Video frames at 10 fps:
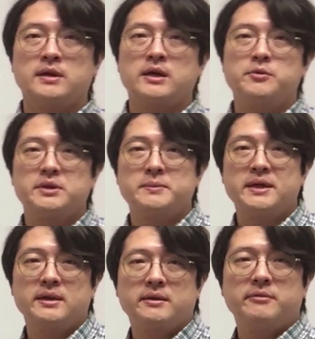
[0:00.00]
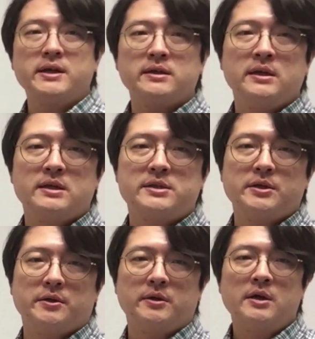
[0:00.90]
are you with me? Right.
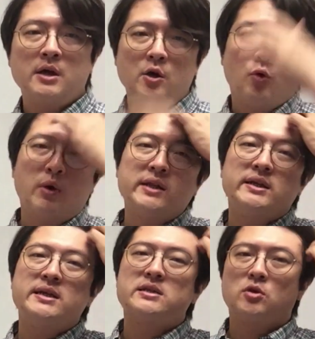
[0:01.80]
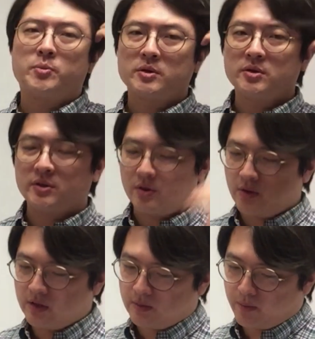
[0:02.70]
So, what is the opportunity
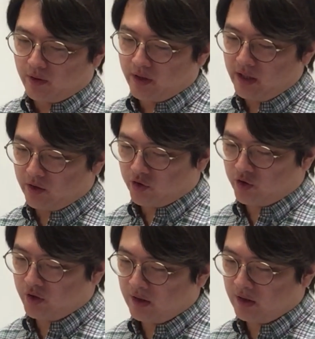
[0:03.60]
cost for each?